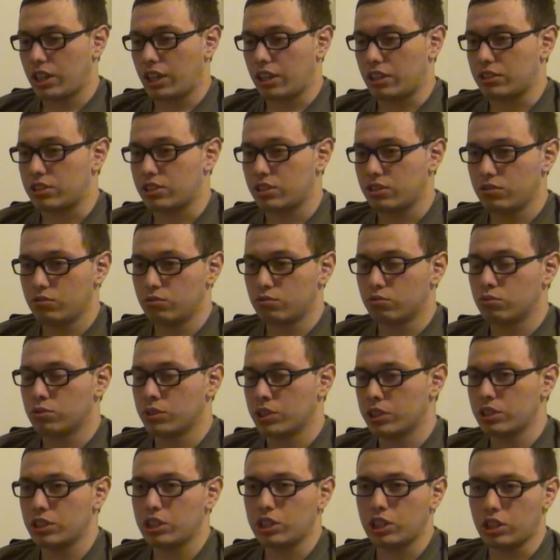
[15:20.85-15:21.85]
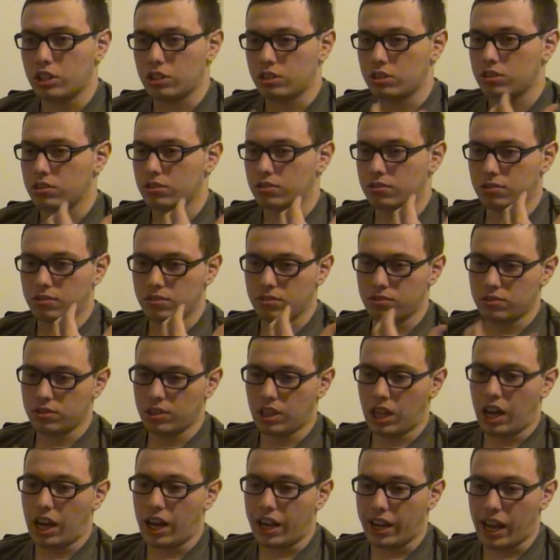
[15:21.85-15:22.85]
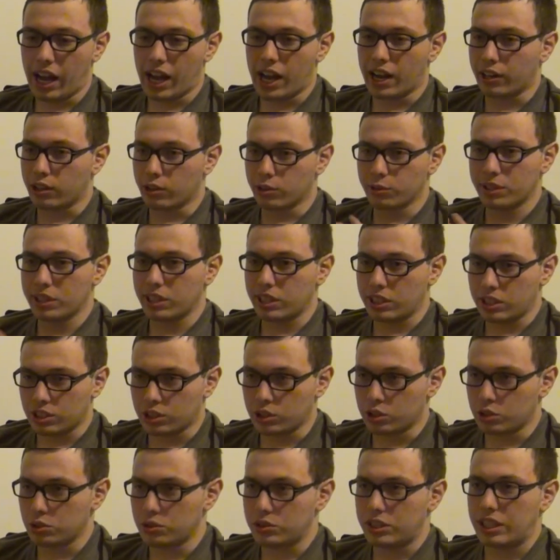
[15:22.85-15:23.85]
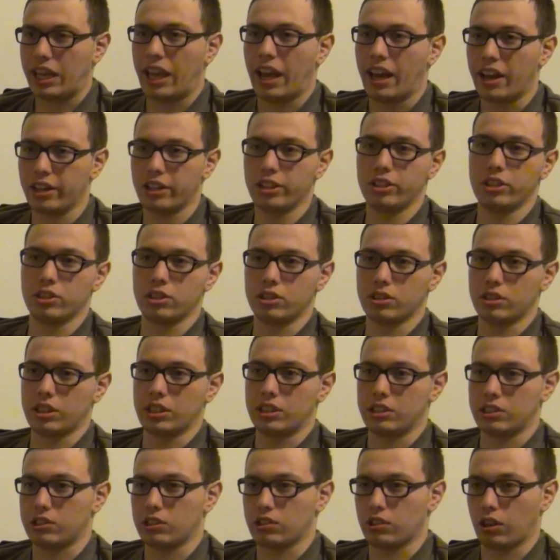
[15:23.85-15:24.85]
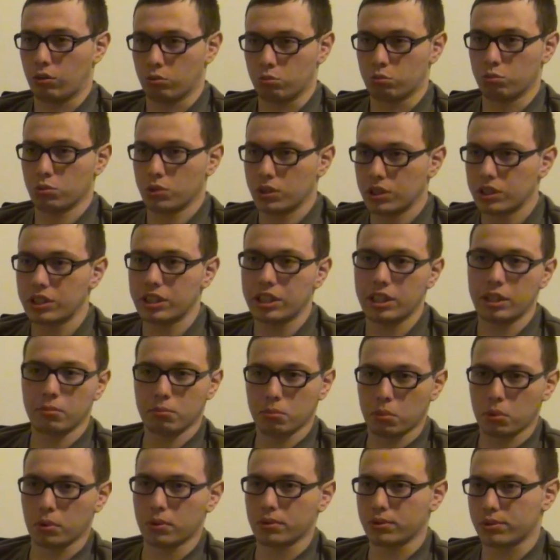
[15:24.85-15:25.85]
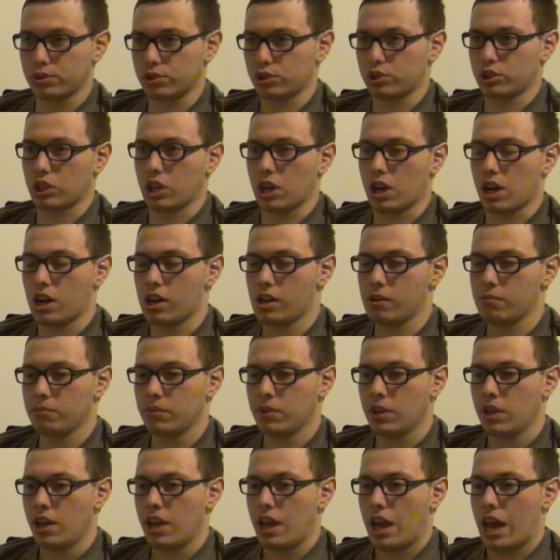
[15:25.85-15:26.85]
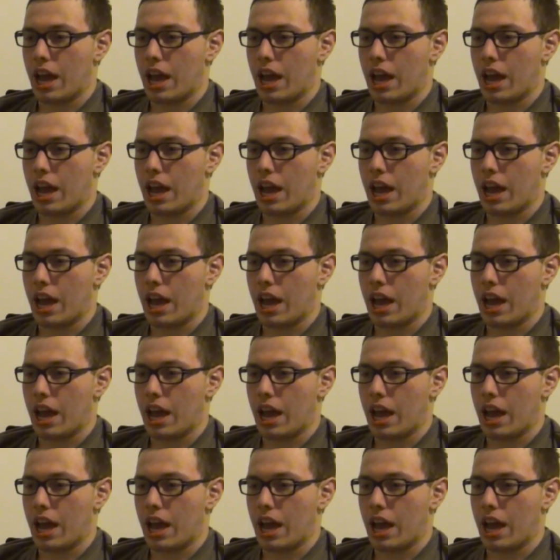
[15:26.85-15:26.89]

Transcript: It really I, I already knew the editor is a really important job,